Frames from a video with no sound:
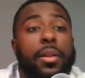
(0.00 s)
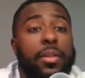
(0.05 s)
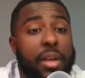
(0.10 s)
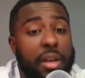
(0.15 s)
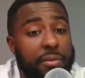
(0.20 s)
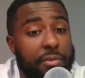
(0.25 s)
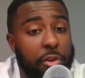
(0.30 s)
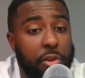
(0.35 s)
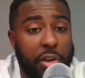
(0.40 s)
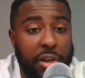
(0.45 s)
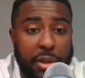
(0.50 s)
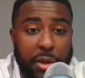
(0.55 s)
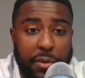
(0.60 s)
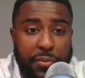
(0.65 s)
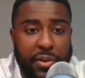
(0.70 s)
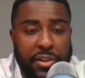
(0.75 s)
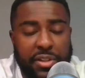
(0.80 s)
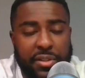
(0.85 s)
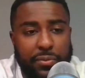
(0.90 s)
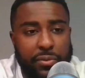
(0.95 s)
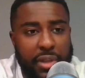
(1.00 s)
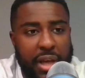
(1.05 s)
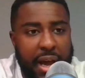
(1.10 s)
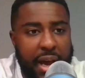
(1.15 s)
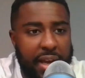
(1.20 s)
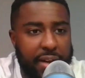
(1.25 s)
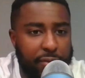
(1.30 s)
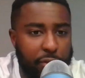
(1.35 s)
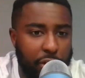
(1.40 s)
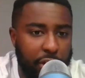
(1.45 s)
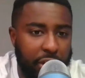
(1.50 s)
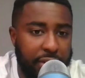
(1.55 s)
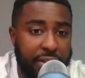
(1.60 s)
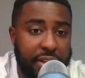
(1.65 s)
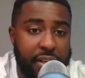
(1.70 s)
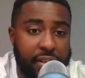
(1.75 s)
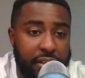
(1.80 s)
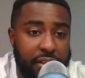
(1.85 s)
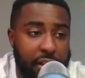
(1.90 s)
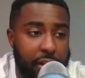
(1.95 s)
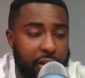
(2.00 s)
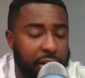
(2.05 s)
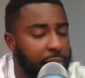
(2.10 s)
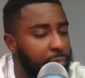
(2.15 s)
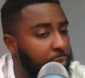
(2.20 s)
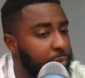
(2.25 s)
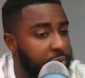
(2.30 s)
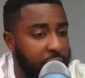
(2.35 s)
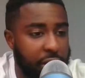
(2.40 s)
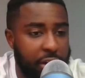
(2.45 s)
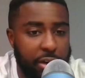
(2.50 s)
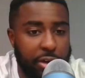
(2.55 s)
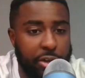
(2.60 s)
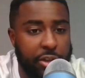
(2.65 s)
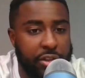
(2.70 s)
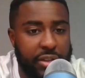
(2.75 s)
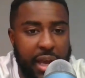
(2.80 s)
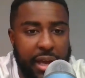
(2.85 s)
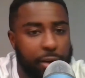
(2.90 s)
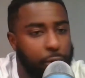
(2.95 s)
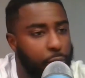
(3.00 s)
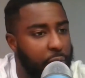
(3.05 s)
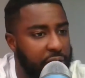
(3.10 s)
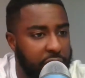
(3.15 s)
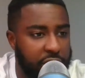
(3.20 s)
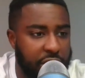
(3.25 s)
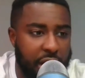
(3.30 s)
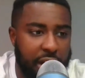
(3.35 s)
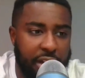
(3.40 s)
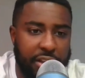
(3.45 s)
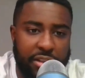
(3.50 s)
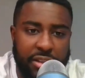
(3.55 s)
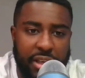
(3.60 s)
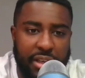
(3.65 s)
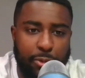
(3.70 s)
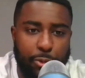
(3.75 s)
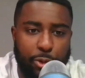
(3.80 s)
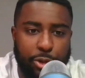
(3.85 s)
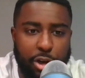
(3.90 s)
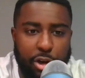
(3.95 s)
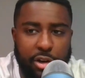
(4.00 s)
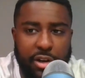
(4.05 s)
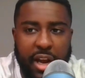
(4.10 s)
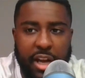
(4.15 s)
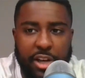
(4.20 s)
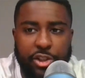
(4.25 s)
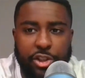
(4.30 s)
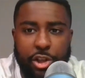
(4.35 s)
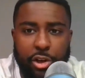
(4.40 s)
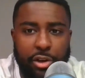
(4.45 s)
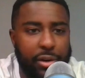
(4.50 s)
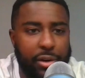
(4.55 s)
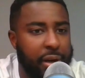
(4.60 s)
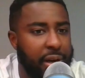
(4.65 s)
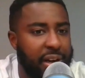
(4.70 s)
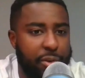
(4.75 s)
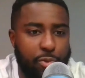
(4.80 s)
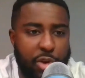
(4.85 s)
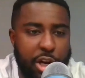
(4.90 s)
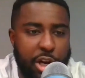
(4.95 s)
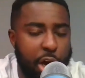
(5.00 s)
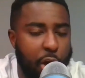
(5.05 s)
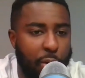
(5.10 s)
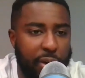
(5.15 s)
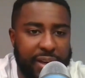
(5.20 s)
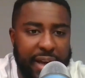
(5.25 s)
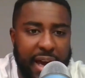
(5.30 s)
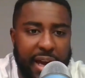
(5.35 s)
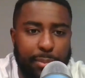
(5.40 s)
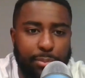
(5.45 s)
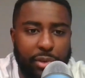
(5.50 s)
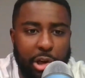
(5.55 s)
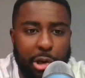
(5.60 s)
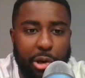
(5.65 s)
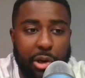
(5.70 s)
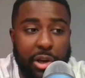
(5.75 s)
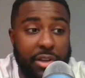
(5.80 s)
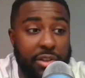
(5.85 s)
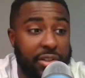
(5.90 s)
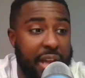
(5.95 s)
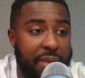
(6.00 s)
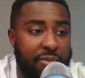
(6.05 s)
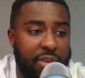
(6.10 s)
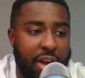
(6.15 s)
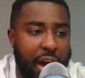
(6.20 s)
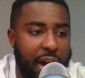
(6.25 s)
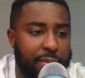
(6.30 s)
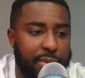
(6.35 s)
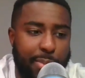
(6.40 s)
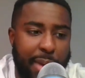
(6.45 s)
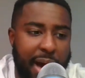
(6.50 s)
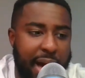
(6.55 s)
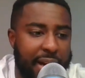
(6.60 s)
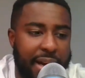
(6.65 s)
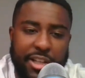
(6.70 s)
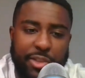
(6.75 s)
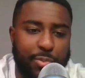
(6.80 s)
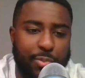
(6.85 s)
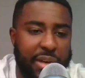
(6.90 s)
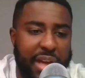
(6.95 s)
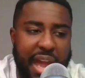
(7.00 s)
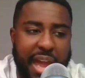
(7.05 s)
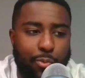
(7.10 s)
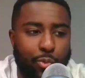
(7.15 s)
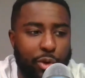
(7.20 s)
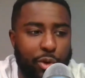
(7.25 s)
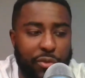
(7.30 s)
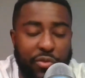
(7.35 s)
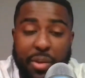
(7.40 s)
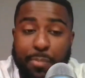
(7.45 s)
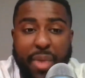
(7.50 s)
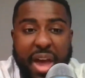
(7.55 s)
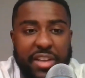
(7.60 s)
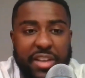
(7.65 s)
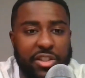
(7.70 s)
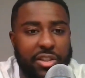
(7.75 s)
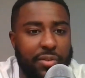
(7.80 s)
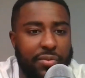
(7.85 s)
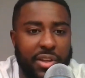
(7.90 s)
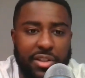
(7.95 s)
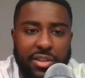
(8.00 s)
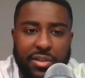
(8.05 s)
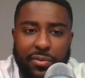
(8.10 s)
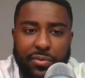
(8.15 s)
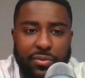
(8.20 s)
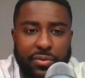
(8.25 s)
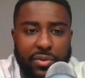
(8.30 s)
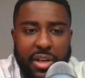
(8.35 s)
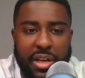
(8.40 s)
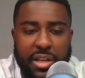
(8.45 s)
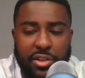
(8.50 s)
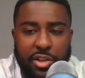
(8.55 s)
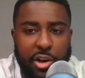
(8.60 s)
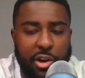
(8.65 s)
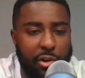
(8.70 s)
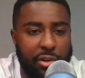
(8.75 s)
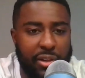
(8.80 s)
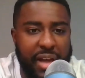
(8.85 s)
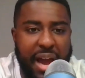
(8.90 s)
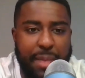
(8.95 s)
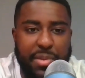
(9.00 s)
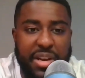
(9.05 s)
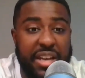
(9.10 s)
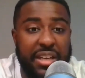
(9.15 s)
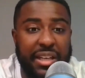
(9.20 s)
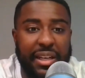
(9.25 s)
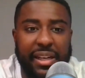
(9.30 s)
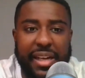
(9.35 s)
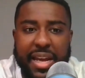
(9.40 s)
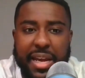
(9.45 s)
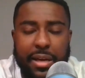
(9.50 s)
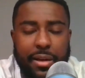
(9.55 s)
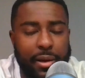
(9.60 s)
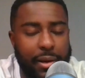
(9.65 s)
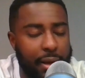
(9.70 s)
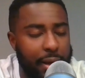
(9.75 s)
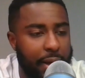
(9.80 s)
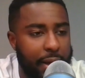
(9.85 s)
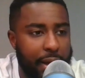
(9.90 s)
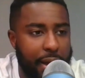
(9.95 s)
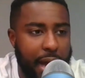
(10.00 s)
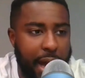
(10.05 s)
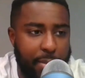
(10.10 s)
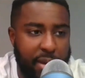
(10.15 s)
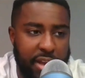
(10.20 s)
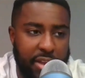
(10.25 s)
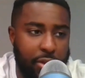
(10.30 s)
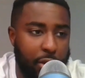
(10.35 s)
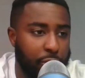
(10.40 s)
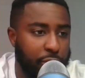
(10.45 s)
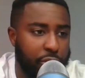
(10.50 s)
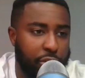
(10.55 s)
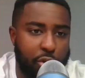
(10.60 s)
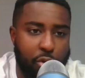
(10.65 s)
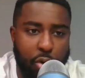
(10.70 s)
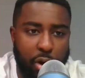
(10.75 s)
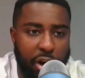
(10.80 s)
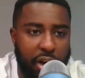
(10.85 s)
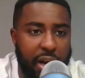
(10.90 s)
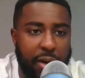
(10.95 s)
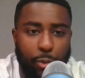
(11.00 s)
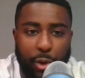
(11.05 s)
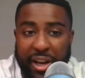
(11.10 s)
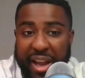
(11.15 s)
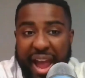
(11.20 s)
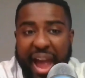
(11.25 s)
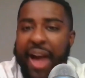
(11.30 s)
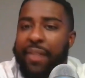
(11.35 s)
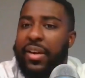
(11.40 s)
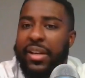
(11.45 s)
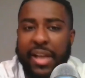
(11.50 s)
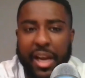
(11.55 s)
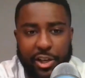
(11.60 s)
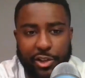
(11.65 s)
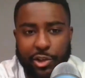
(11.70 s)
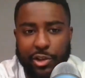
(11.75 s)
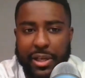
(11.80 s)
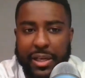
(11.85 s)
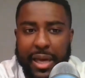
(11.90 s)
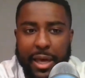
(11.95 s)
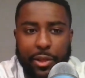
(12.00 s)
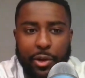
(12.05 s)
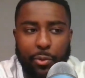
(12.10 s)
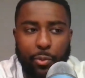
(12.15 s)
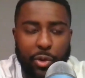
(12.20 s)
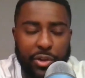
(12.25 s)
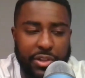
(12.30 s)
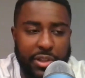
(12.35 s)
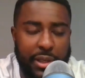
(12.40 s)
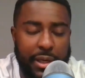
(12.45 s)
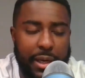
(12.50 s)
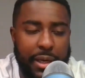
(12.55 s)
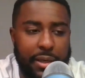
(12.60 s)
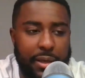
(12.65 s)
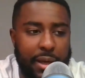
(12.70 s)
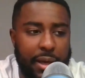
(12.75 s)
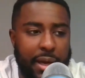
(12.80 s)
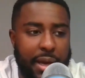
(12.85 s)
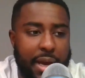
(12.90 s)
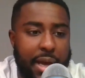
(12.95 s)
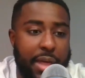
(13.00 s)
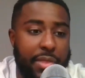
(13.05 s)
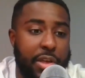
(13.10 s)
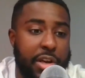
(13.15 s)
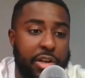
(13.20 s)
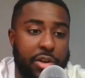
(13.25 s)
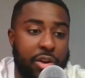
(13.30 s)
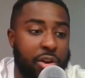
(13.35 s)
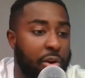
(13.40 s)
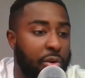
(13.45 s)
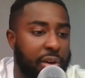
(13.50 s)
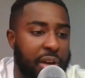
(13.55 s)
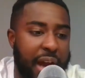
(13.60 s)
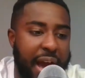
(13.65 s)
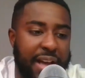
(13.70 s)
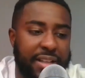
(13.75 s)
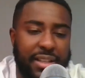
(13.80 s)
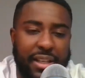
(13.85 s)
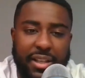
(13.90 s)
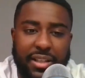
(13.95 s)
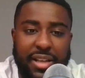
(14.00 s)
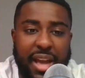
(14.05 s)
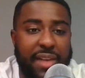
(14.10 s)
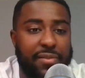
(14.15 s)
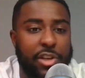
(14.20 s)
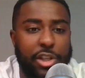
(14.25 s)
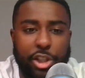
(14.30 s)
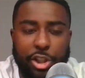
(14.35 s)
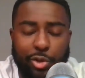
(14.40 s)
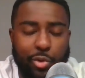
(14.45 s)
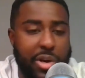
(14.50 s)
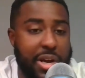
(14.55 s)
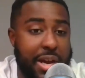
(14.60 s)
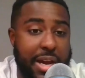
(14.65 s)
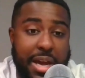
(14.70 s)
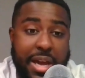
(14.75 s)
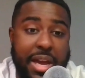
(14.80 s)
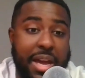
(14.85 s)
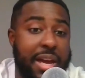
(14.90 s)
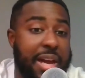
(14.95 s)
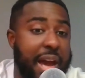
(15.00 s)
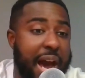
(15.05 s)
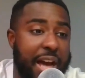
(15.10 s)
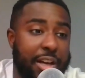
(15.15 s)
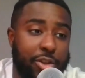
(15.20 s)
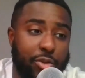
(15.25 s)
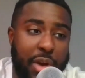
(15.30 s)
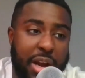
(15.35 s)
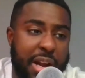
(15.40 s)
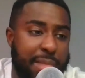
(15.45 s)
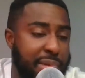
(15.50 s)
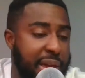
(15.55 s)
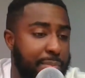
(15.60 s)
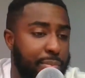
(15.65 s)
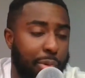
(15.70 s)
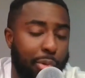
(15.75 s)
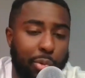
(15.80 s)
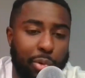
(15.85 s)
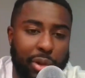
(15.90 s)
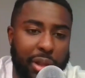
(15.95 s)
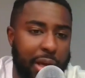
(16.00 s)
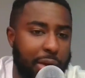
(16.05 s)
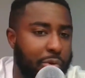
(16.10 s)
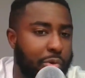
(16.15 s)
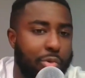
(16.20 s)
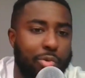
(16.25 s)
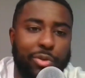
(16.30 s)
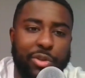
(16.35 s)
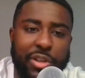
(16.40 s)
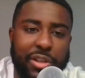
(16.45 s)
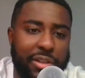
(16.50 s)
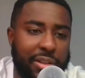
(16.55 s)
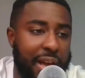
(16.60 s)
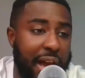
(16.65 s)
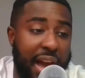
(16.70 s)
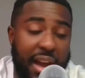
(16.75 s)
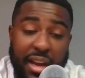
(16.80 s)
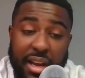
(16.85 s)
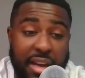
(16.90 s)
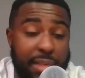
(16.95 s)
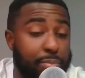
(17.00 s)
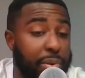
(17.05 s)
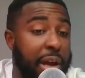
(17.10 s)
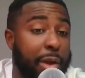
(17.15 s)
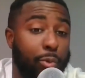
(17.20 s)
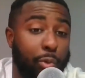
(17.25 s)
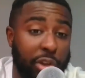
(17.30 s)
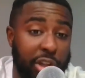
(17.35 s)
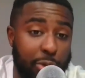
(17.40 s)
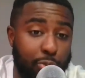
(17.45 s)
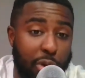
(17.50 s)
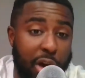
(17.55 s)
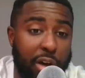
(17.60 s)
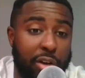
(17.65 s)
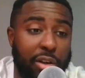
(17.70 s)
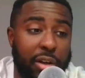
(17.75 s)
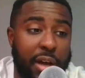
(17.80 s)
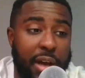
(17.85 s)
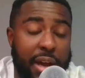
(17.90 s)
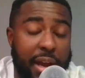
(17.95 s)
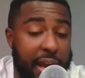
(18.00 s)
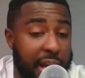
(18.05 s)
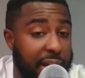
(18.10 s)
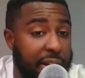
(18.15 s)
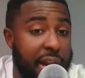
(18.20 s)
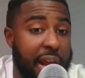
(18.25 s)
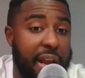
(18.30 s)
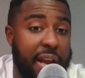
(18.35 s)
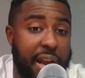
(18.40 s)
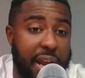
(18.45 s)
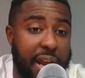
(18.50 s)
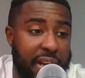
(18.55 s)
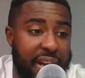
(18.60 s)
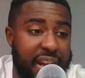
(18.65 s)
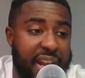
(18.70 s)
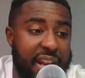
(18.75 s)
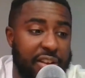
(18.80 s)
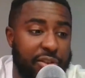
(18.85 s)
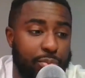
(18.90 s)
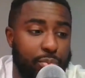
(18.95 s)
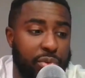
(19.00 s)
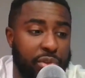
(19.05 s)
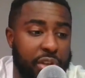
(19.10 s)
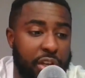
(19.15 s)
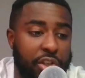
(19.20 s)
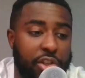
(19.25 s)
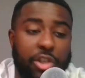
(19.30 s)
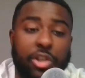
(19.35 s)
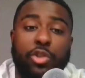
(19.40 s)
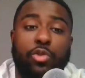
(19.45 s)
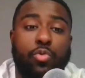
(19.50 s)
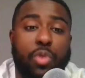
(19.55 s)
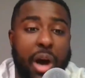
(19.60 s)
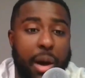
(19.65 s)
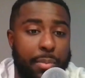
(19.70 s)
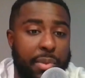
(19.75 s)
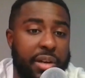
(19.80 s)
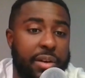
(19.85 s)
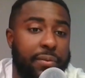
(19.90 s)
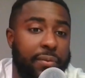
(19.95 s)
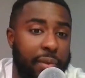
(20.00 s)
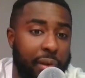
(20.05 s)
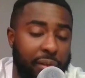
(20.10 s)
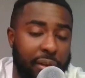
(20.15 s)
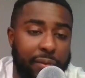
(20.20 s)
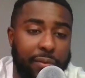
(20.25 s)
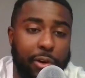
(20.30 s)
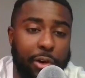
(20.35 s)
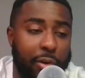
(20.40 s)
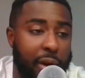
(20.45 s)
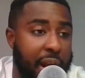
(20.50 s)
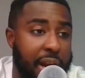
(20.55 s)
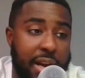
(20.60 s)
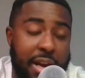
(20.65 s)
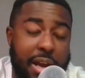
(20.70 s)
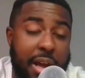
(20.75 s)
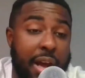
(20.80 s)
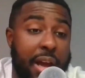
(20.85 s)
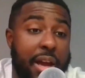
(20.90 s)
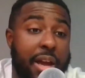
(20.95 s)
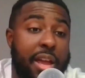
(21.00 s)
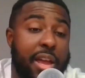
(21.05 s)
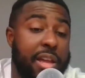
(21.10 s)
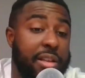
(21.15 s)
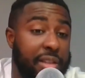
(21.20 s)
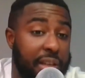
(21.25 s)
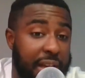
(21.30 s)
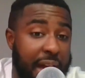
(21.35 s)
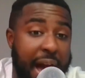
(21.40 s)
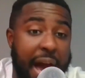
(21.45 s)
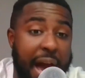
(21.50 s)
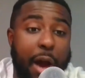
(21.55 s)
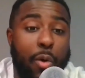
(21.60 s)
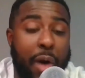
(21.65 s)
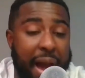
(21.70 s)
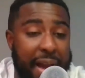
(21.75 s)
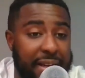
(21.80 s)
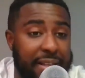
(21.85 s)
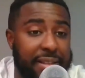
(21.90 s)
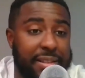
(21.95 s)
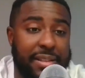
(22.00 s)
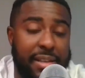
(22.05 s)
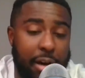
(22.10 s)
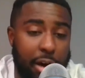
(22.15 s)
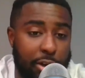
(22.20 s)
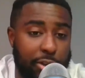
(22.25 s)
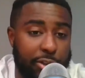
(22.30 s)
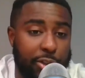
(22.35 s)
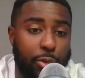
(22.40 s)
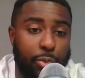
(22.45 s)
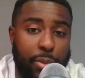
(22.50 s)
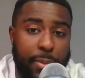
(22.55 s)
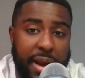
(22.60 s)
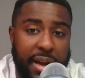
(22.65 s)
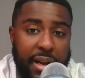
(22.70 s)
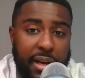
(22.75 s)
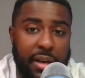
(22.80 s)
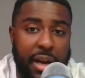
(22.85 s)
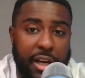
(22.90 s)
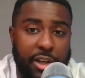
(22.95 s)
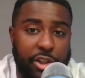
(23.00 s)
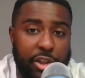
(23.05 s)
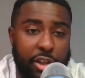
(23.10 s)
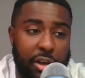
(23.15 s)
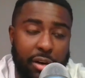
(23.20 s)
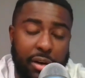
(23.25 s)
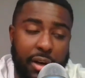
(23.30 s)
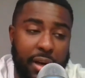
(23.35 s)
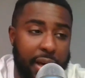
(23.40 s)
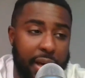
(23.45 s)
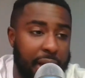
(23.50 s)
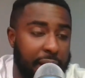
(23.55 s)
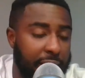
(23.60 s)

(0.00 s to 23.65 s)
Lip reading: Then if you look at the defensive line, if you look at the interior is set. Grady Jarrett set to return next year. We know what kind of player he is. David Onyemata has become one of the best defensive interior linemen in the league. I mean, those two are going to wreak havoc next year together once again. And then, guys like Kadavius Street, he got traded. People were like, who's this guy? He played really well in his position to come in and fill in for Grady. He's a guy who I could see also remaining next year.